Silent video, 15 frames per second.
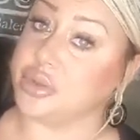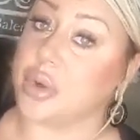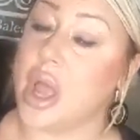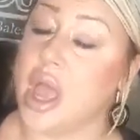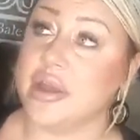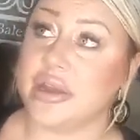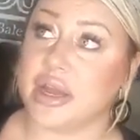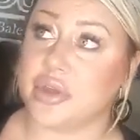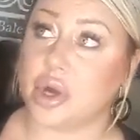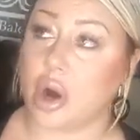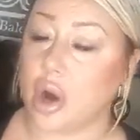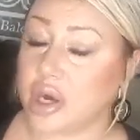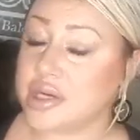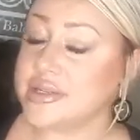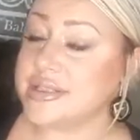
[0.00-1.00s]
Now there are
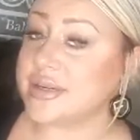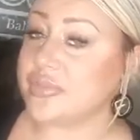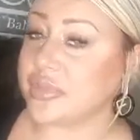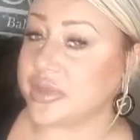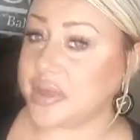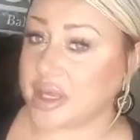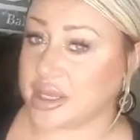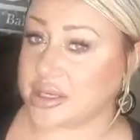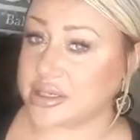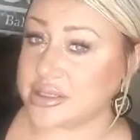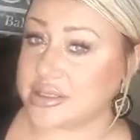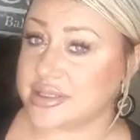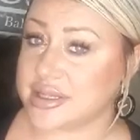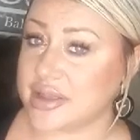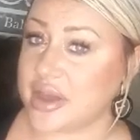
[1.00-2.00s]
some things
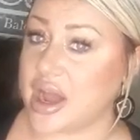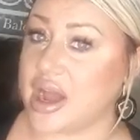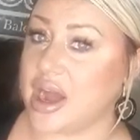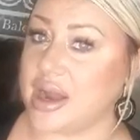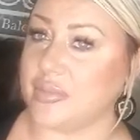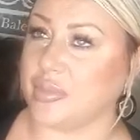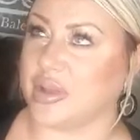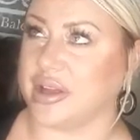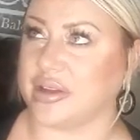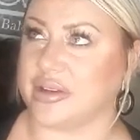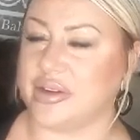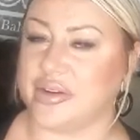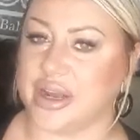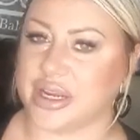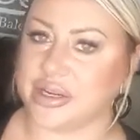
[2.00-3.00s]
that I'm like, oh, I
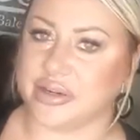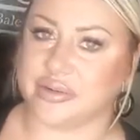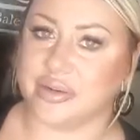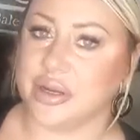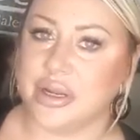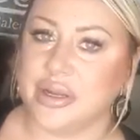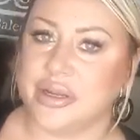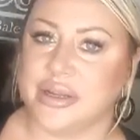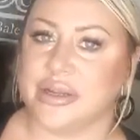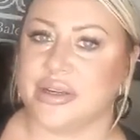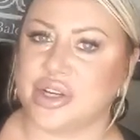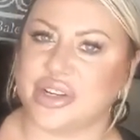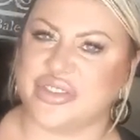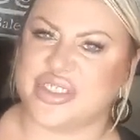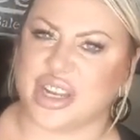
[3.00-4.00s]
could have
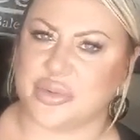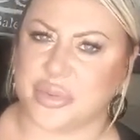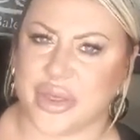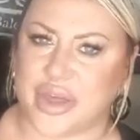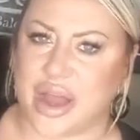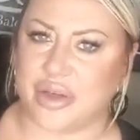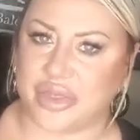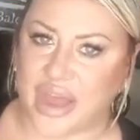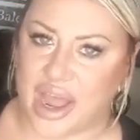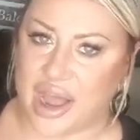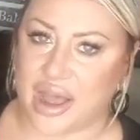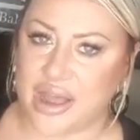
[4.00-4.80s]
done without that.